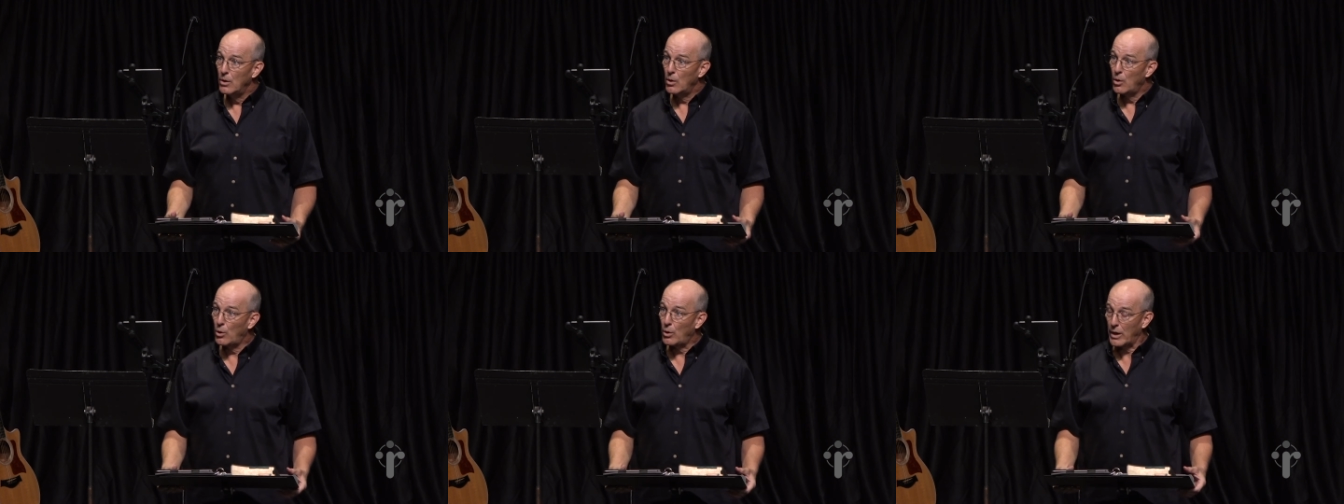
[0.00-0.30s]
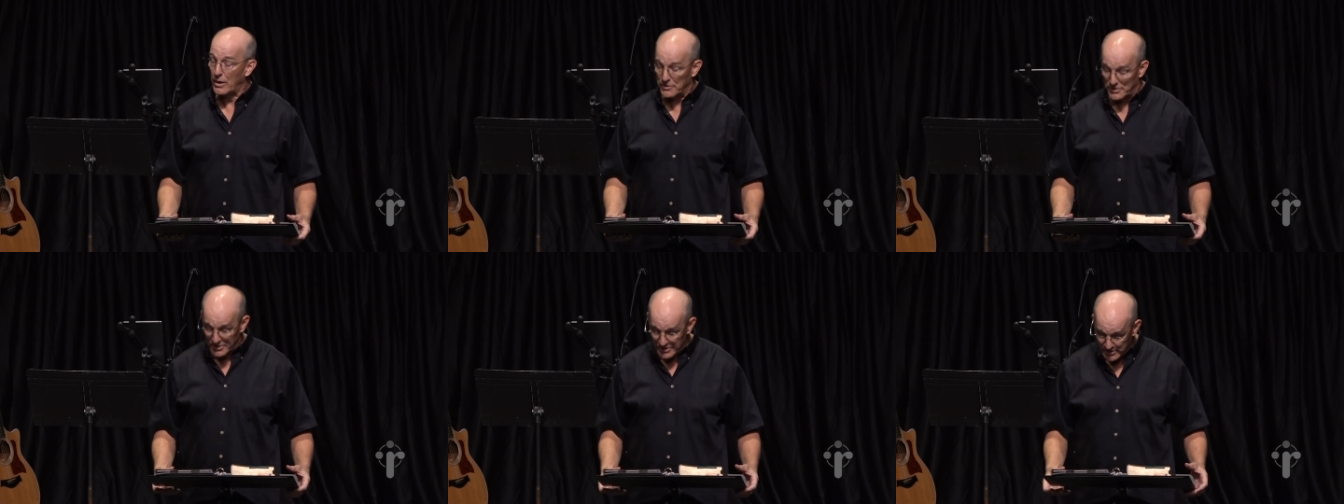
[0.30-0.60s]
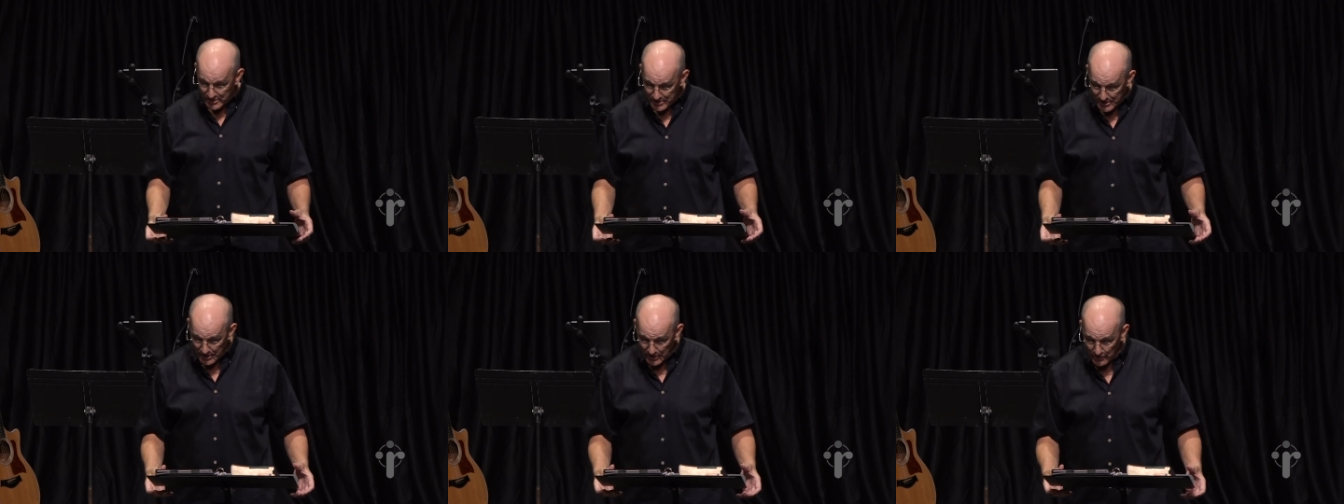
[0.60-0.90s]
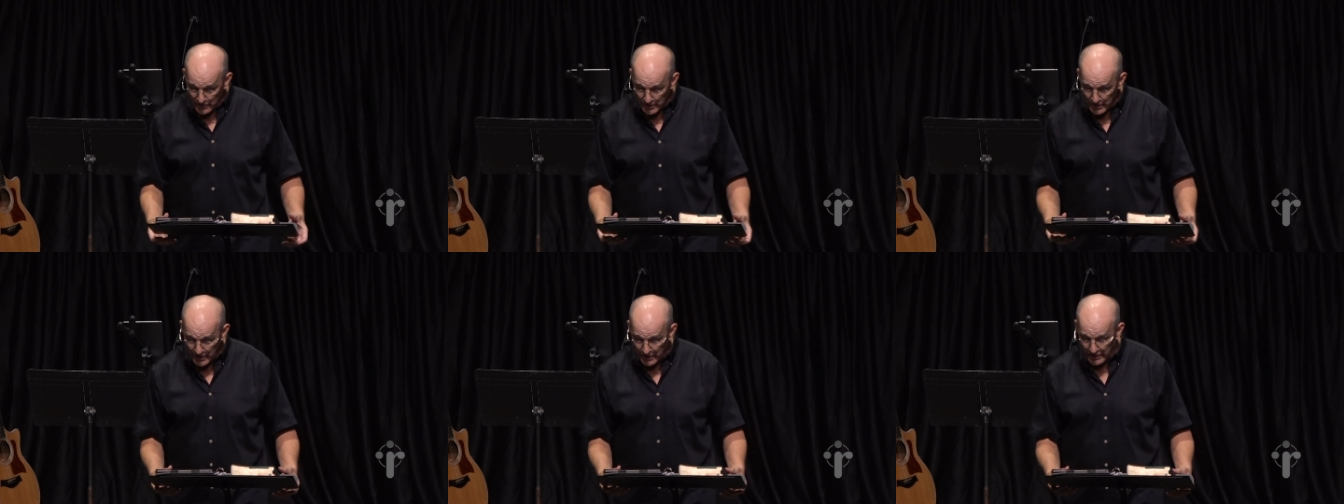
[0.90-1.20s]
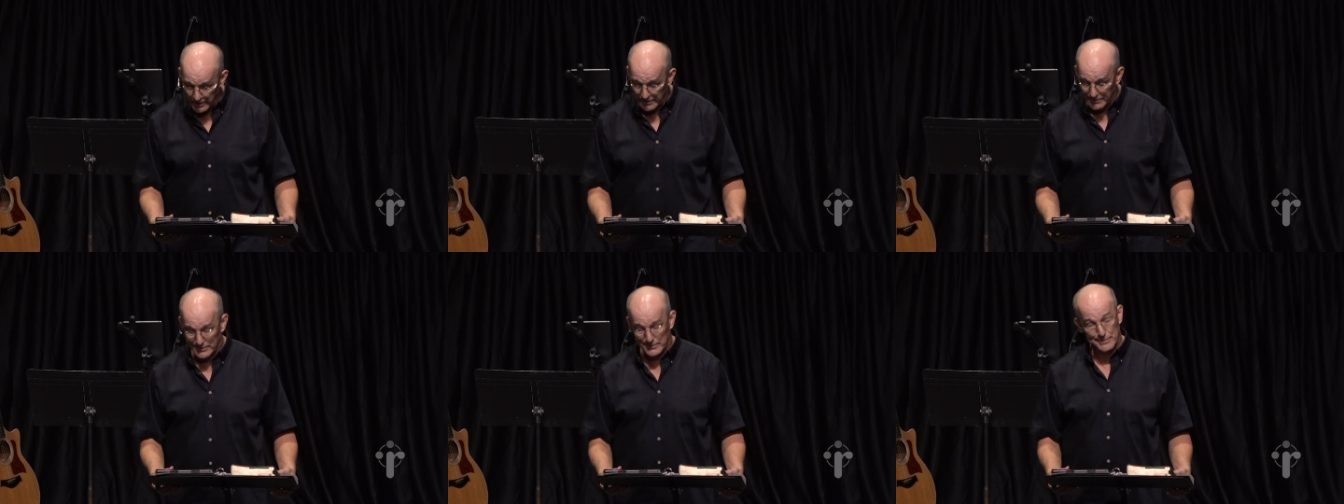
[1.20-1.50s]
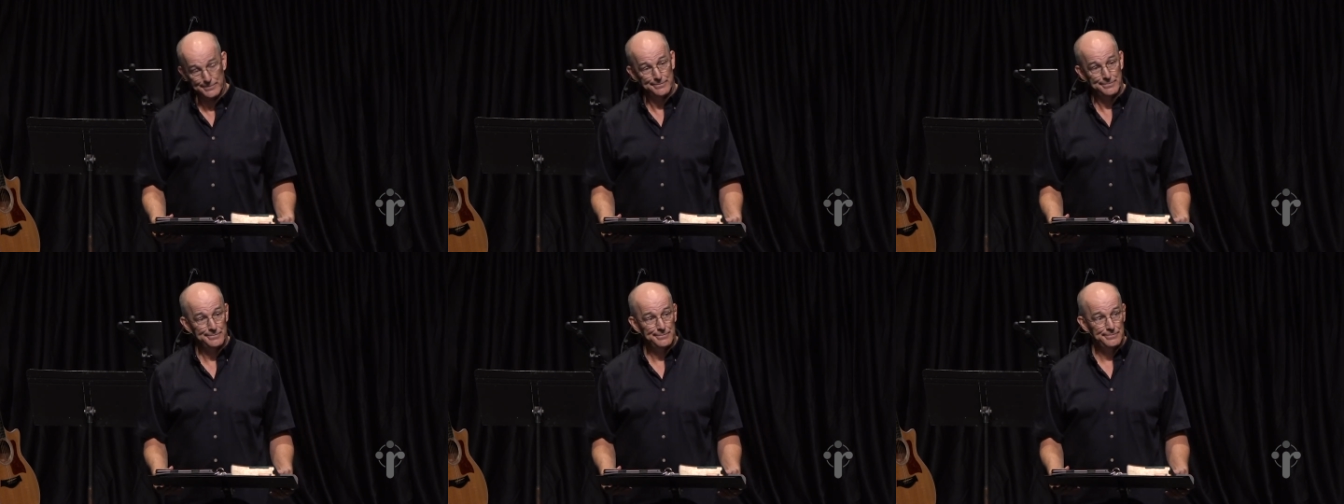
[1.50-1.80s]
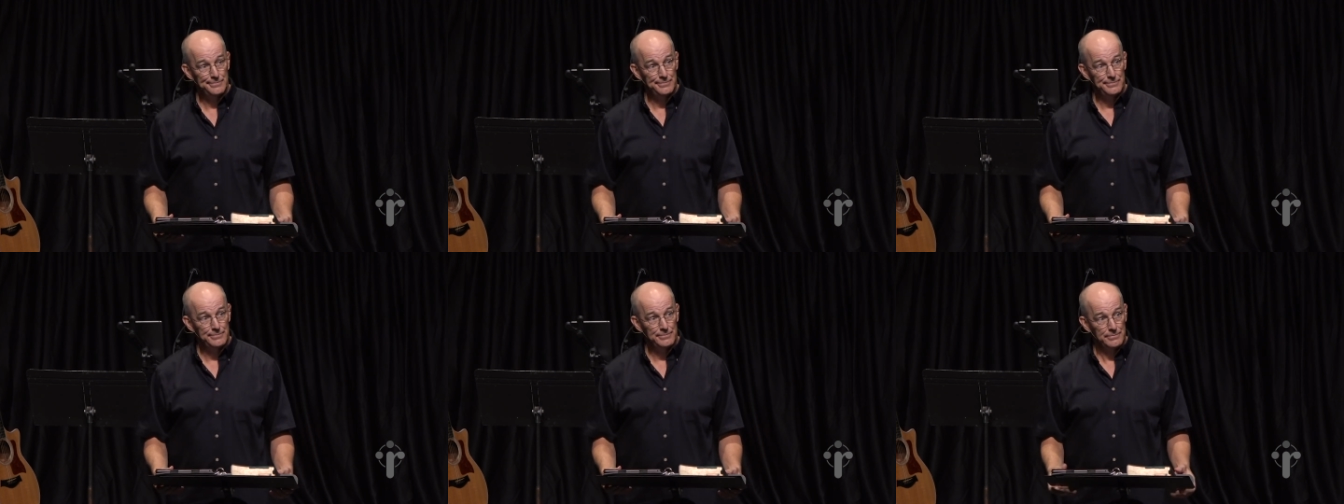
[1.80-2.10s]
or our sincerity
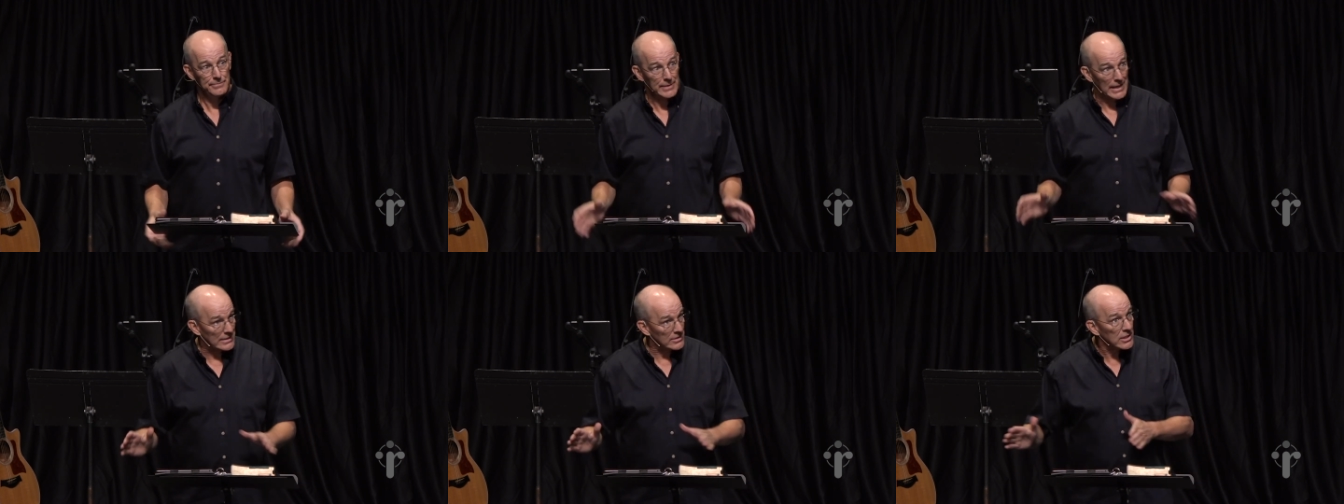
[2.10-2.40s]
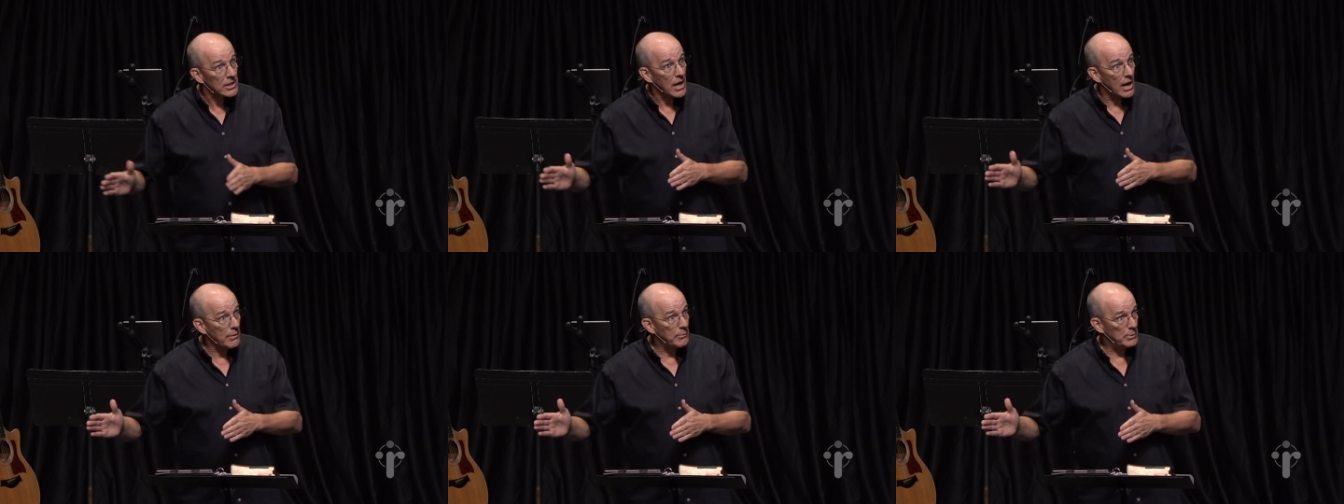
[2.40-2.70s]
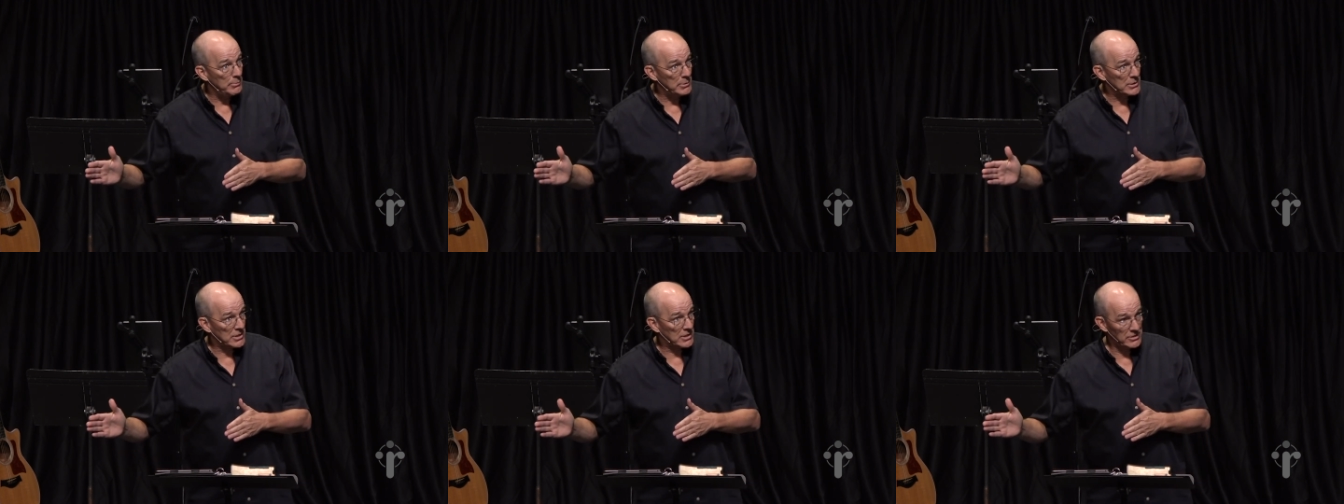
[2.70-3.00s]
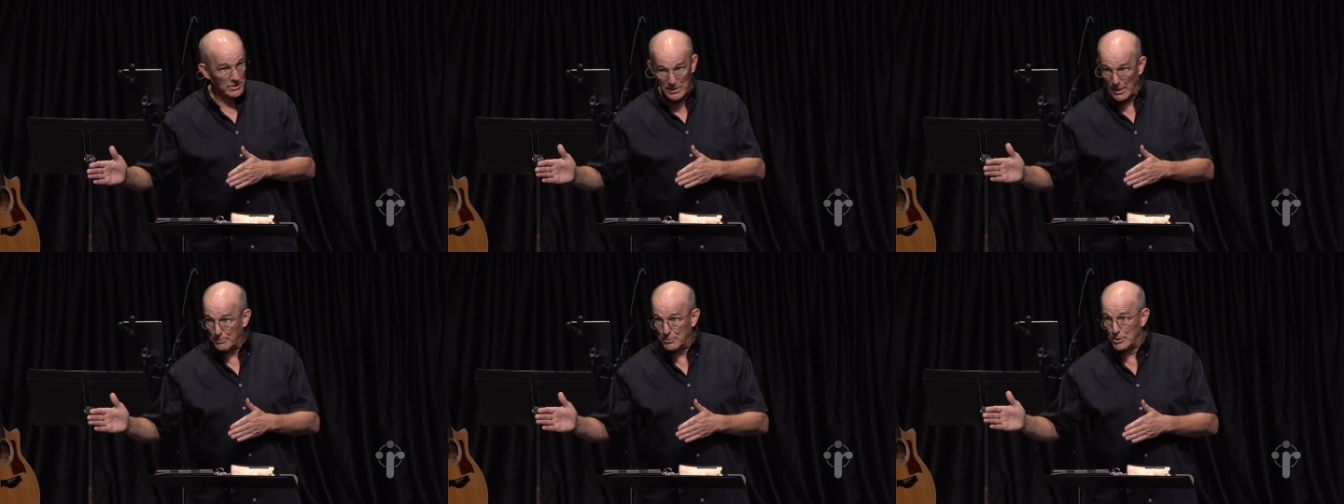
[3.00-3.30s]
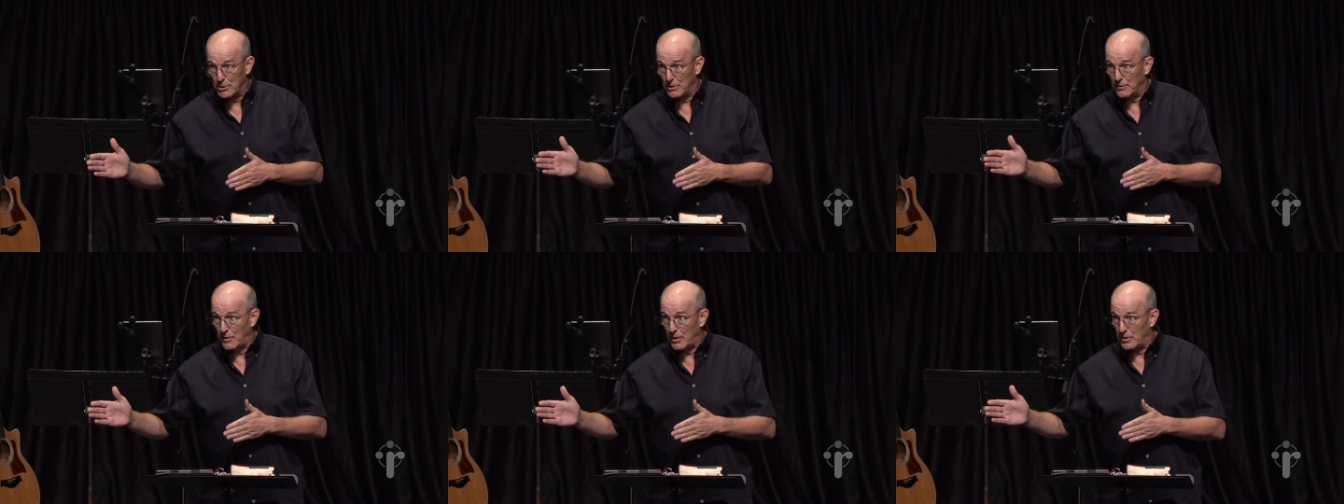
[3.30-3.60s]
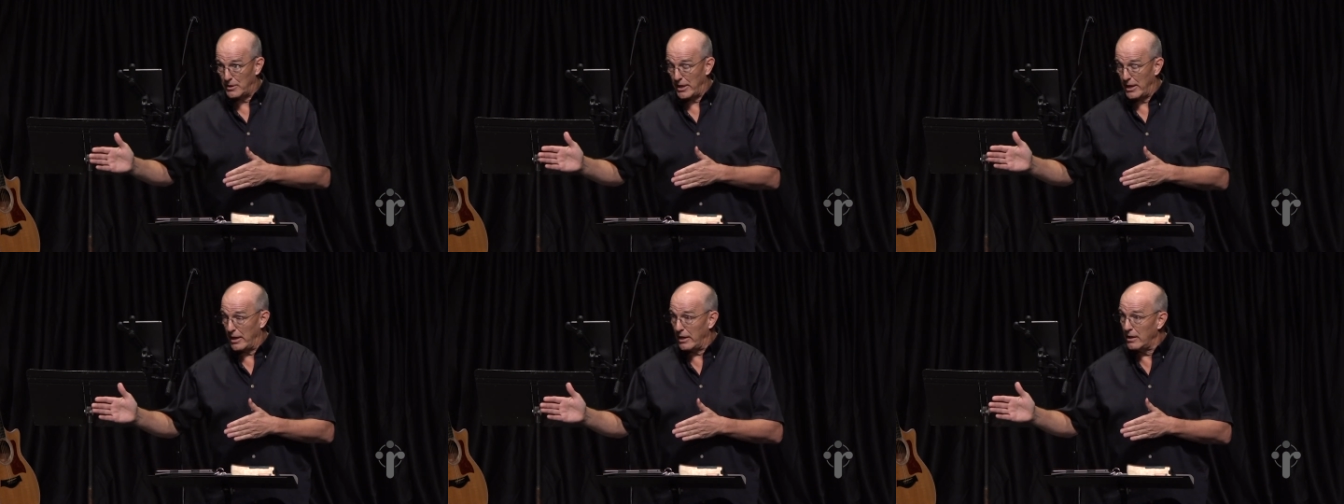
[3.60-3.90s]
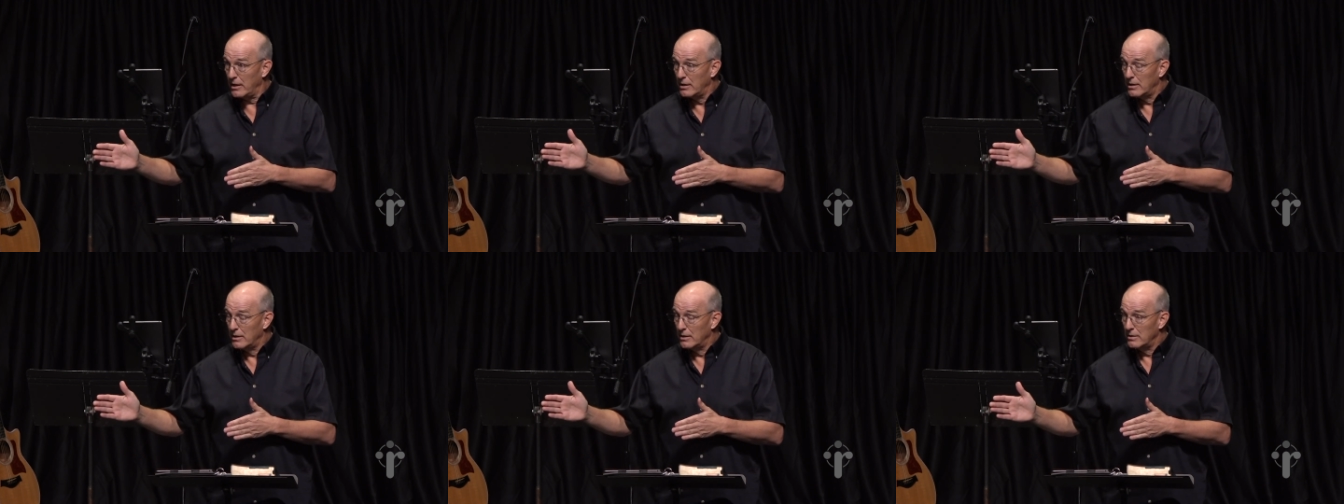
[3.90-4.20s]
That's a common misconception of our
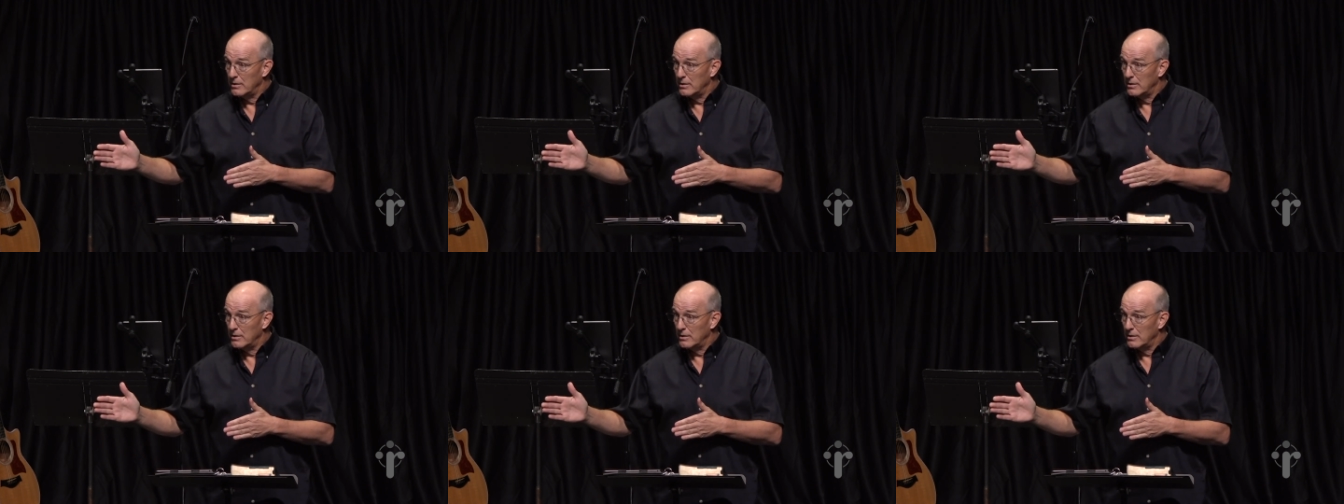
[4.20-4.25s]
day.